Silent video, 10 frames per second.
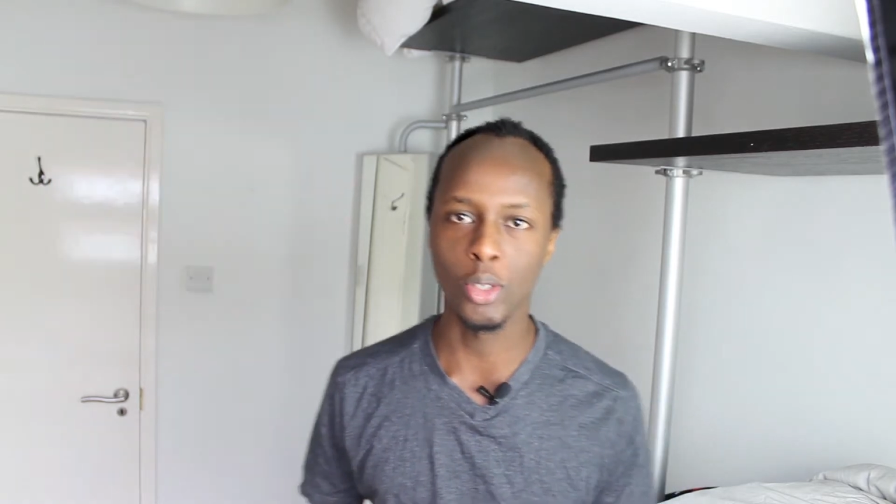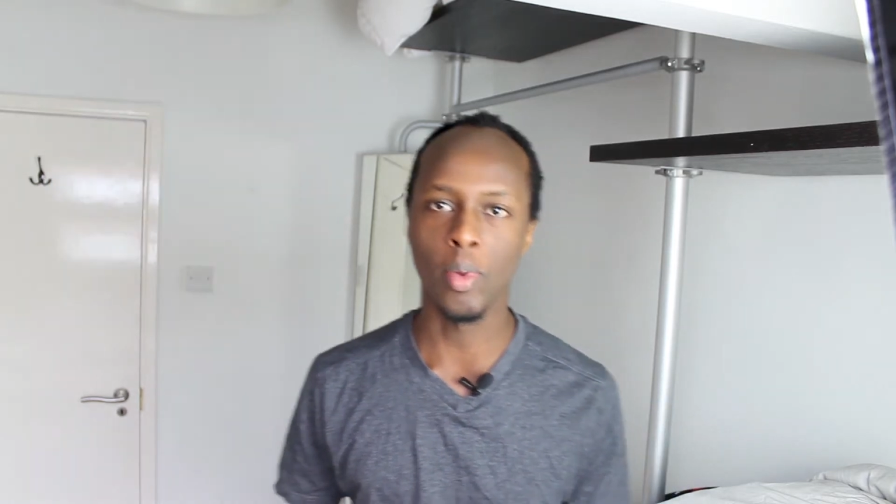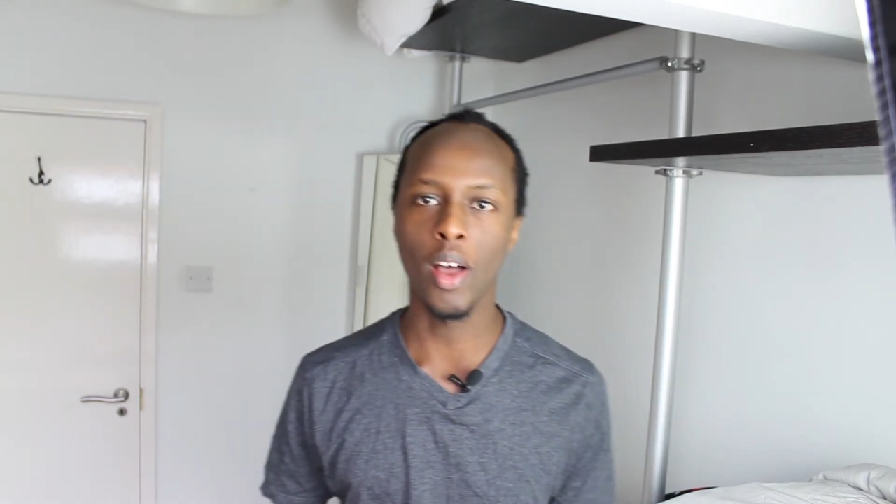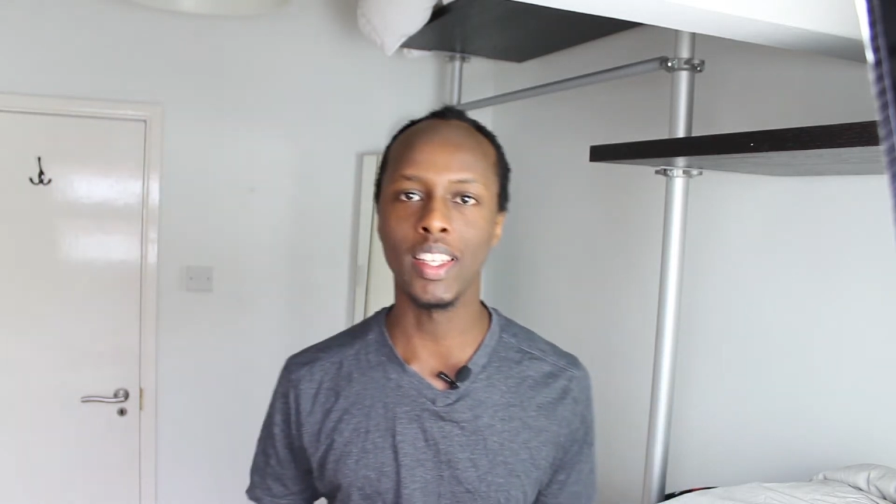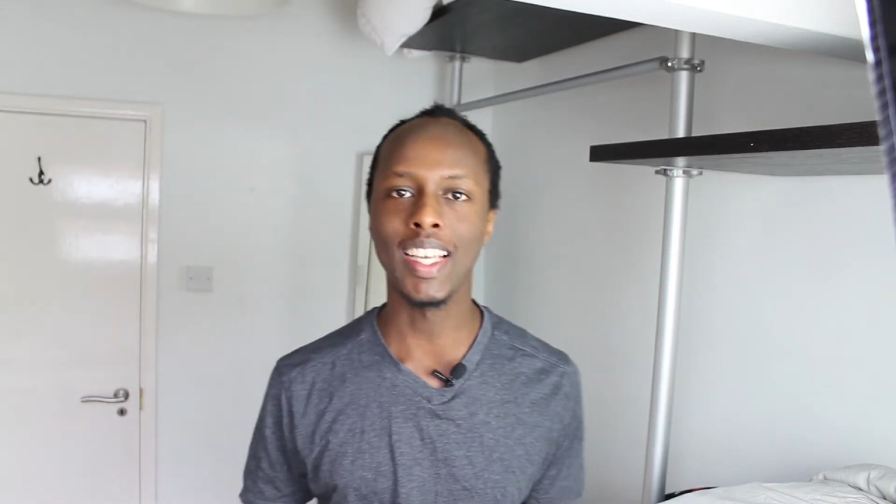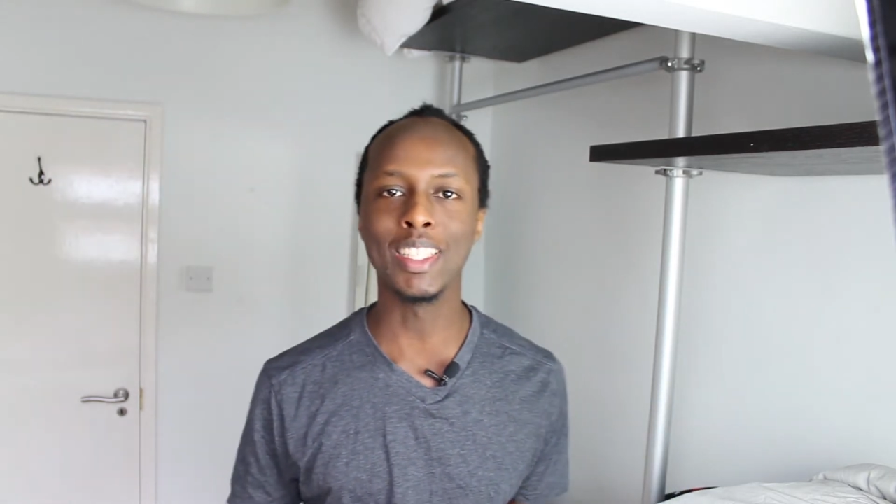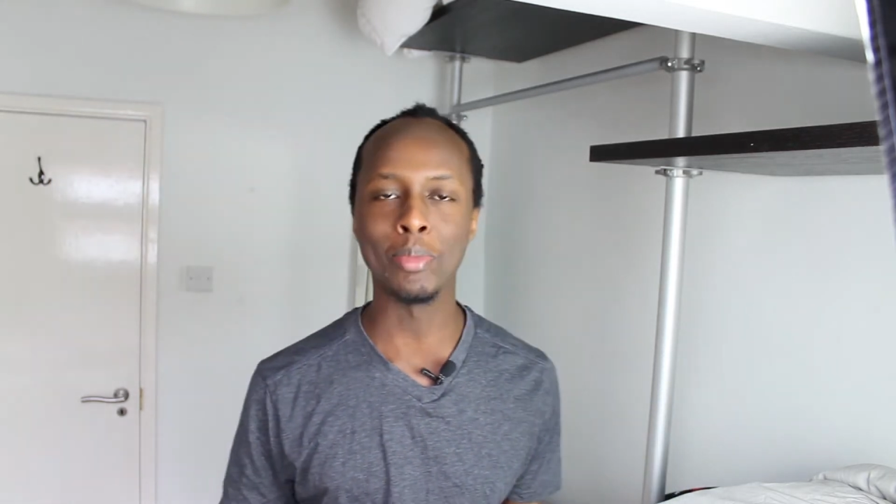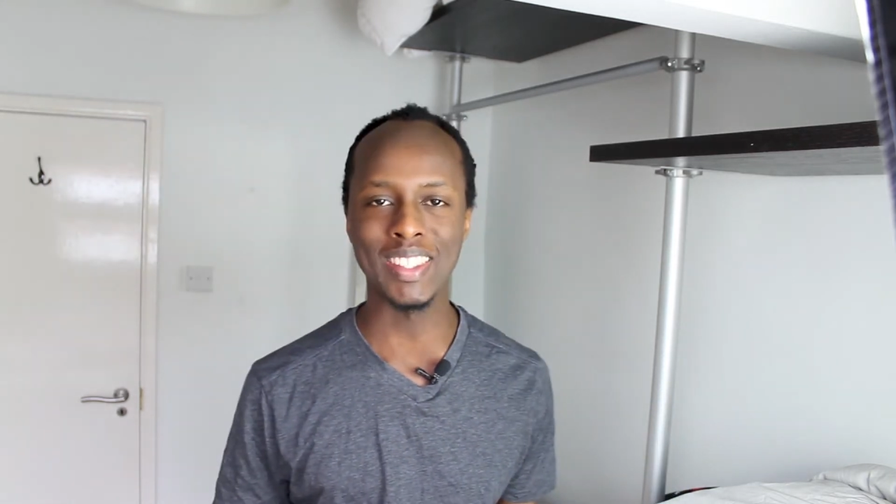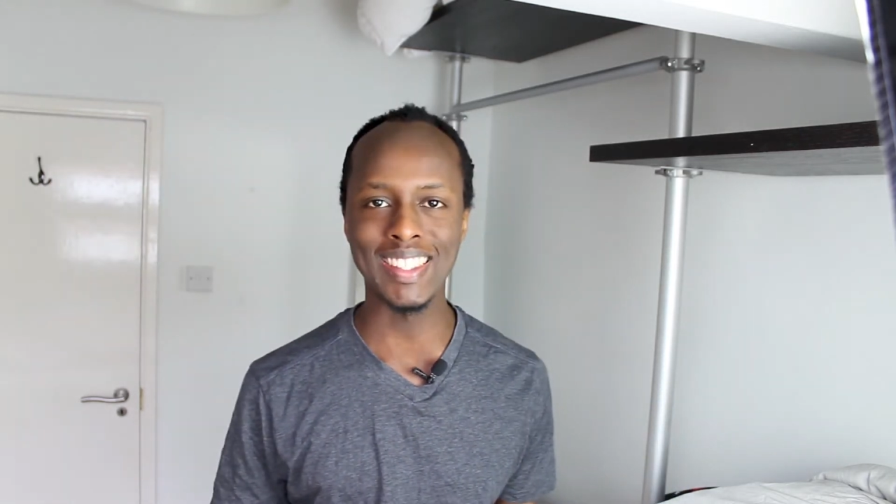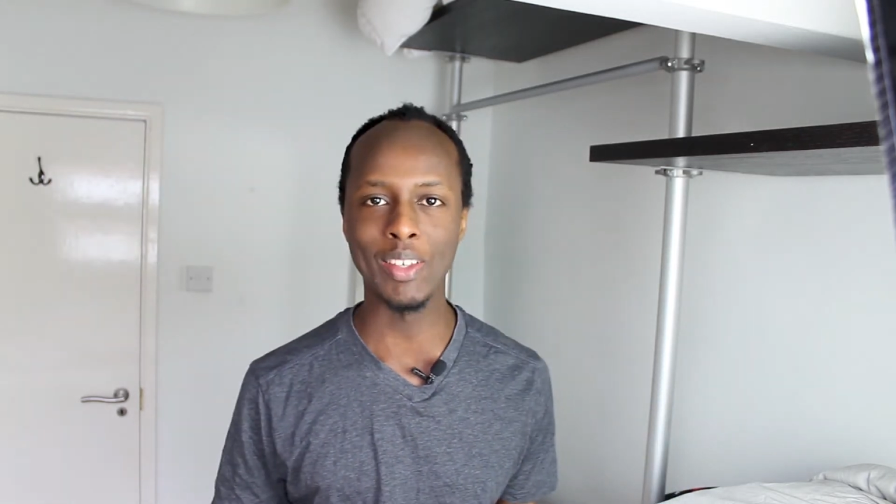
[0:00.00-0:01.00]
you about
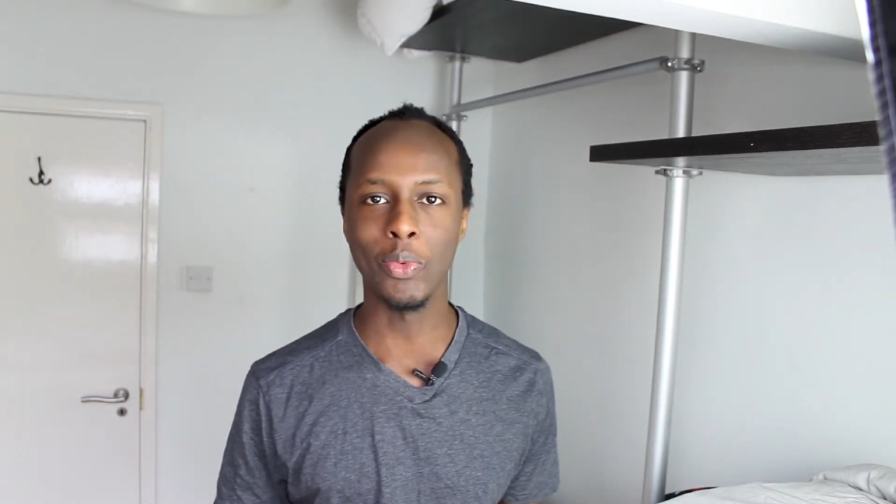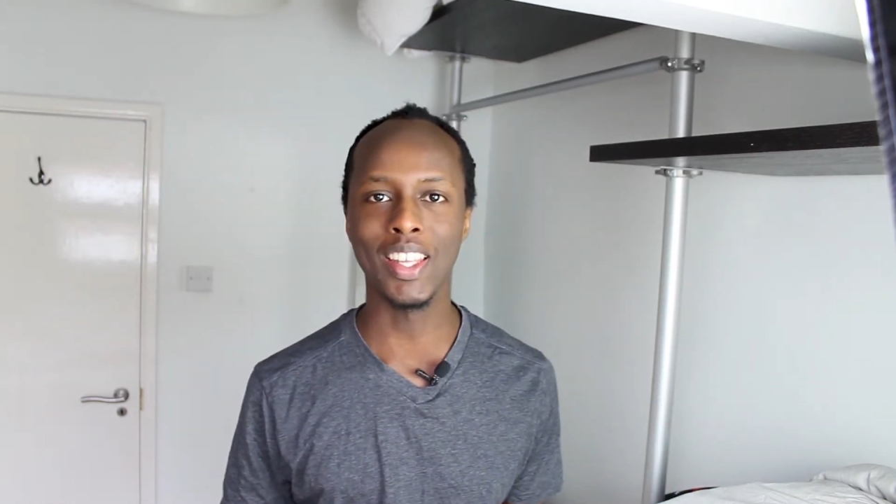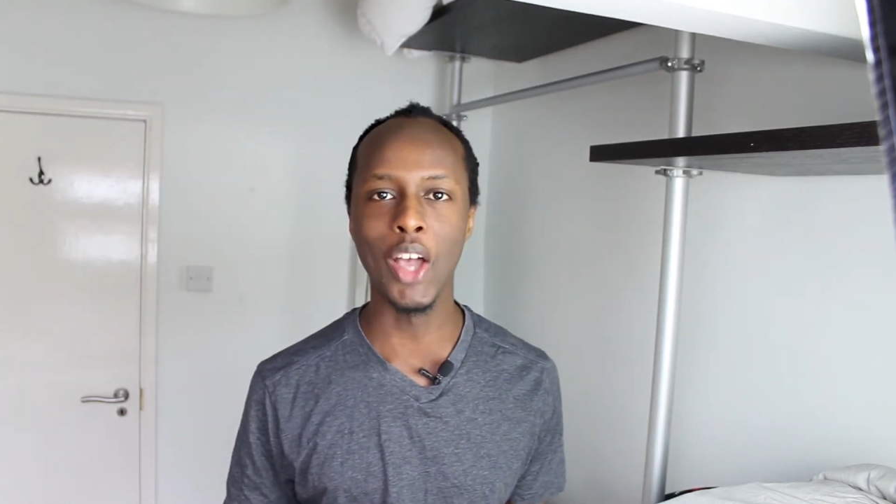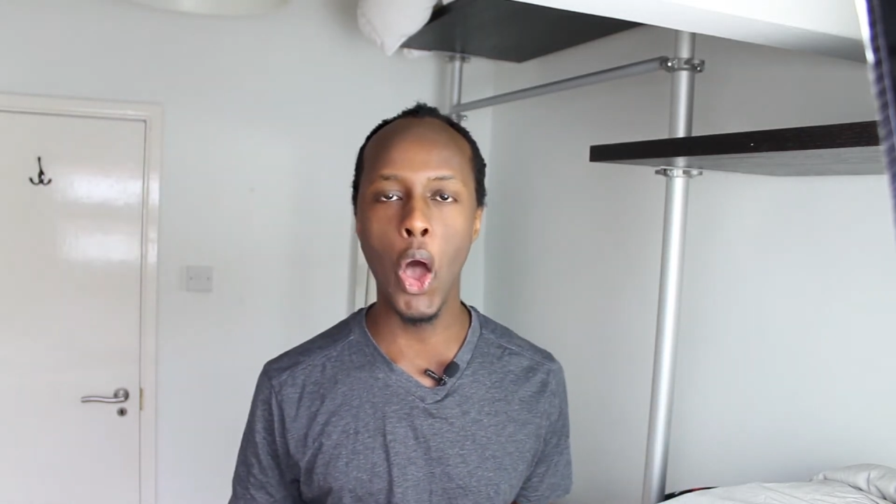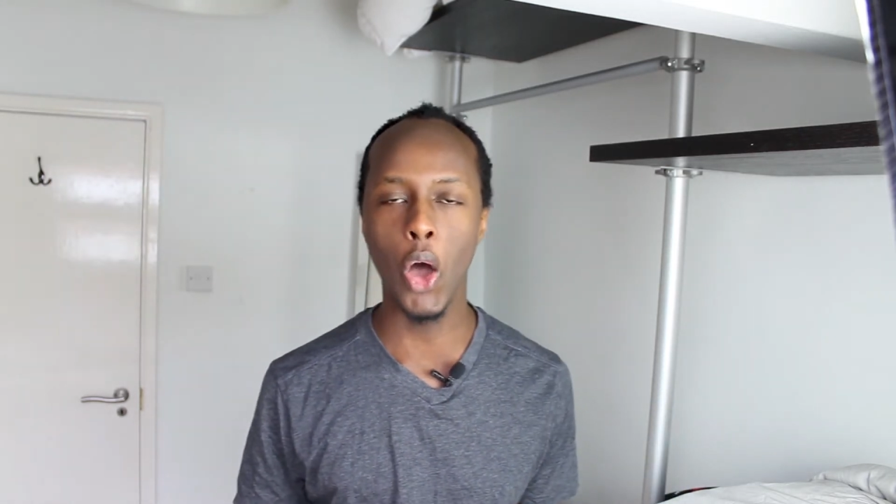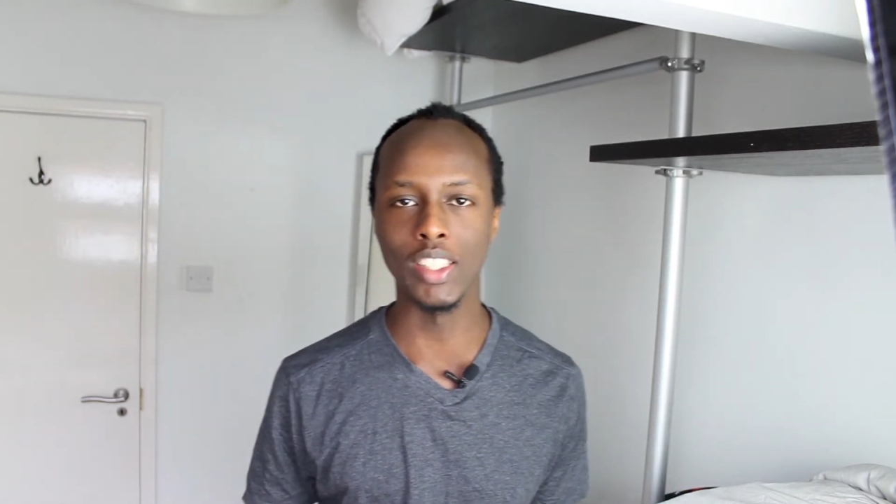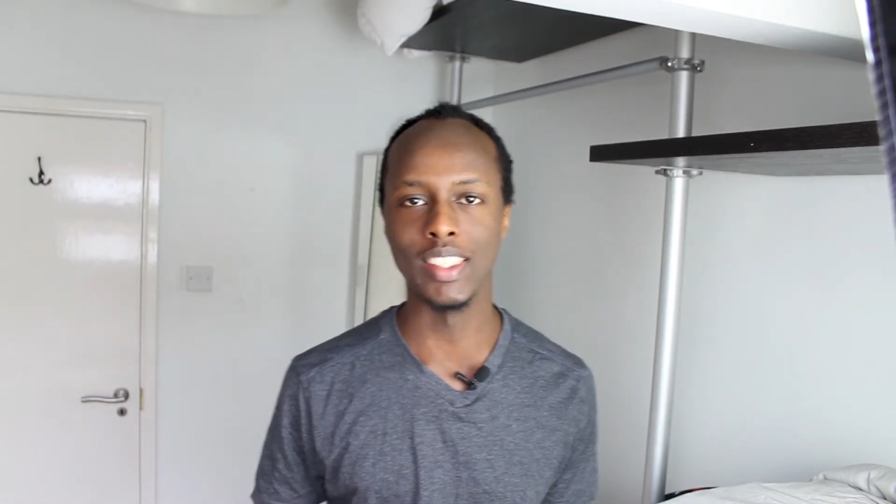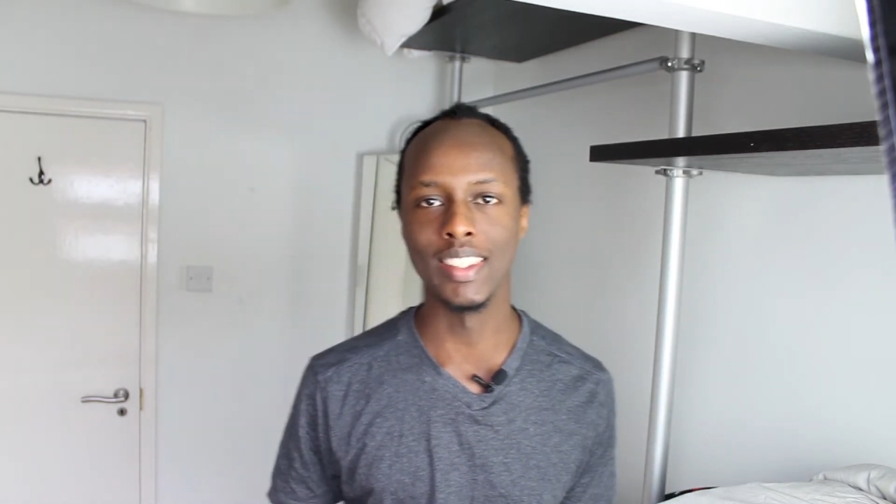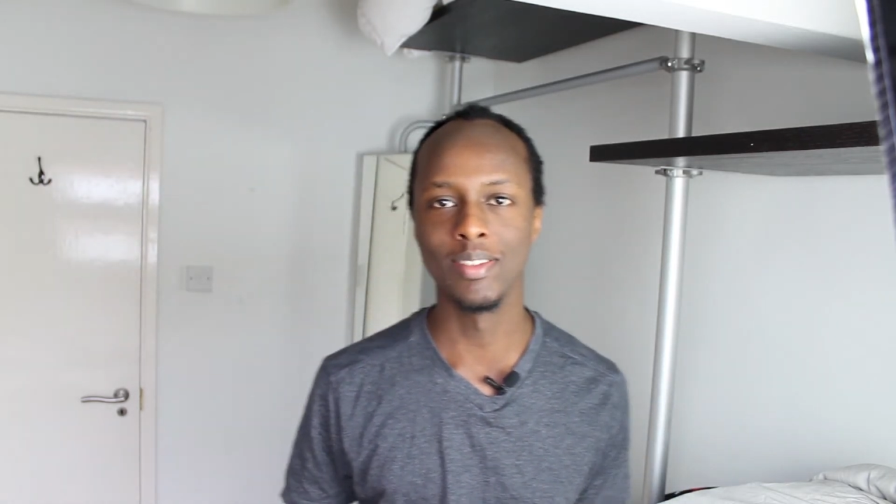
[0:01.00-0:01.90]
intimacy with God.